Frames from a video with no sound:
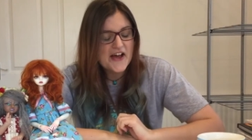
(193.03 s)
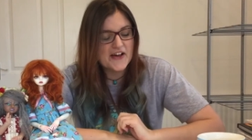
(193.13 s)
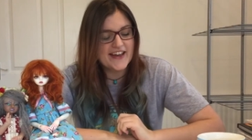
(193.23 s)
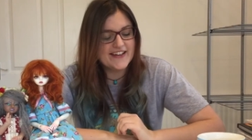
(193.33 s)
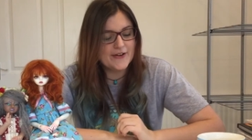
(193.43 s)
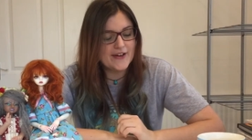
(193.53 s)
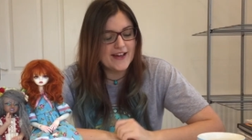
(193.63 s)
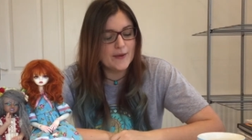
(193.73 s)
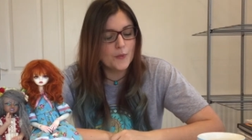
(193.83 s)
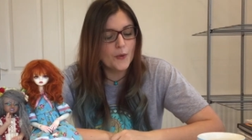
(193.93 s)
Okie
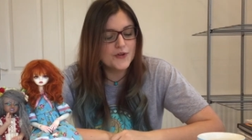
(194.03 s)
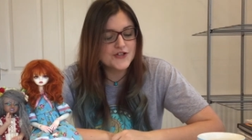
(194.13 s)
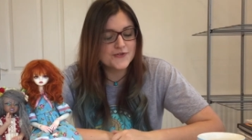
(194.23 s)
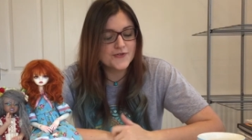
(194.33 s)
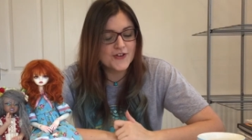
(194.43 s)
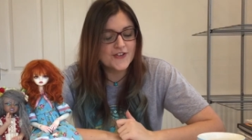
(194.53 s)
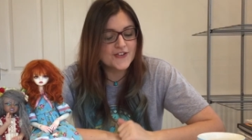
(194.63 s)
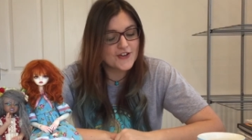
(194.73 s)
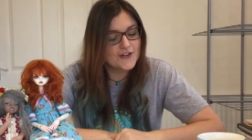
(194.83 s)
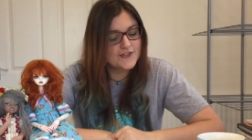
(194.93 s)
dokie, what was your
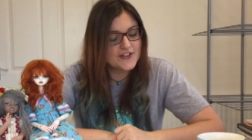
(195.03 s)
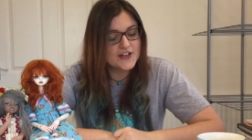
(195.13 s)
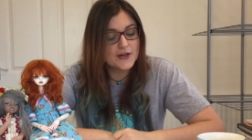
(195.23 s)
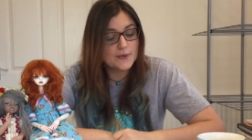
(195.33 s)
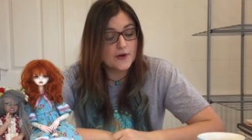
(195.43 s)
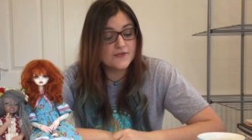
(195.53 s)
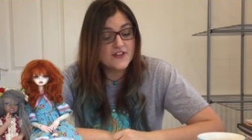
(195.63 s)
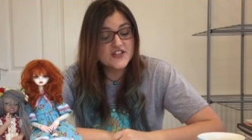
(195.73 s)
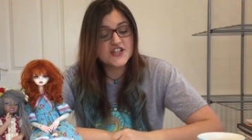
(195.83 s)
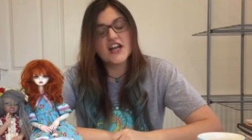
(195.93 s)
first doll video of
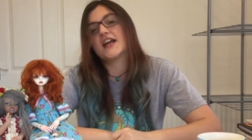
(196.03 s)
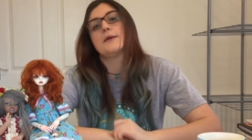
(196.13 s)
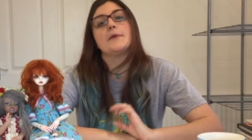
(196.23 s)
this year?